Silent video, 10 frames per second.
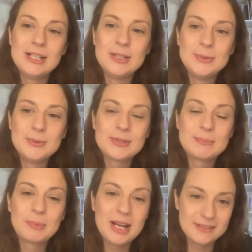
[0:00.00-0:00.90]
use
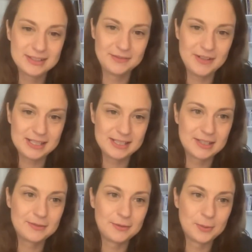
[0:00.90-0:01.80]
private
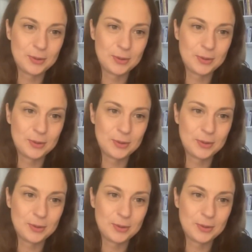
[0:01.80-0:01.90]
devices for